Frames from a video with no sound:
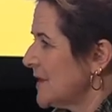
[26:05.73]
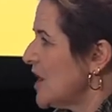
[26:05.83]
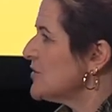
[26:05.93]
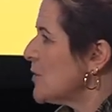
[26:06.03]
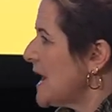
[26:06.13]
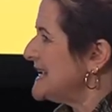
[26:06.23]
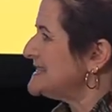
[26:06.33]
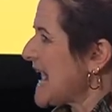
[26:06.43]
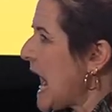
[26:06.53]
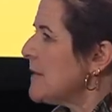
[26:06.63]

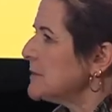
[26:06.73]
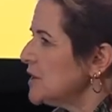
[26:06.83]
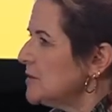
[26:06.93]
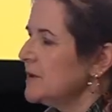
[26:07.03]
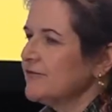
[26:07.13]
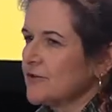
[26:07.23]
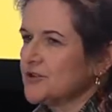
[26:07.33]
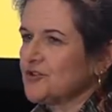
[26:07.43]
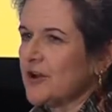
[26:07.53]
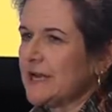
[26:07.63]
Otherwise, I'm going to be
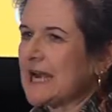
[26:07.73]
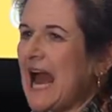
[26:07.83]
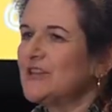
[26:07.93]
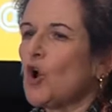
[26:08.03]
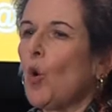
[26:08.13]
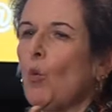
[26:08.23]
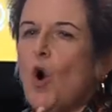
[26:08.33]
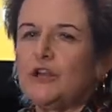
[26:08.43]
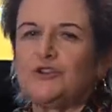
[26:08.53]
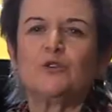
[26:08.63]
frustrated. I don't
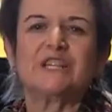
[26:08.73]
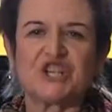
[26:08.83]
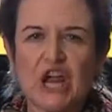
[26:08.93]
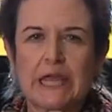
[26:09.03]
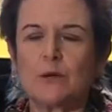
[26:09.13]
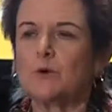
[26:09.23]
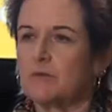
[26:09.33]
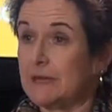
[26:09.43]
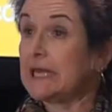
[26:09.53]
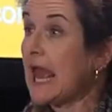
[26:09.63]
want you to check in with
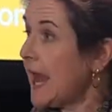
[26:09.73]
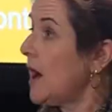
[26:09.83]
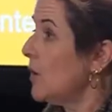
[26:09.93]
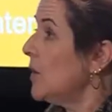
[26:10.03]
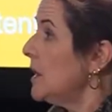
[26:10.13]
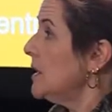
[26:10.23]
me now.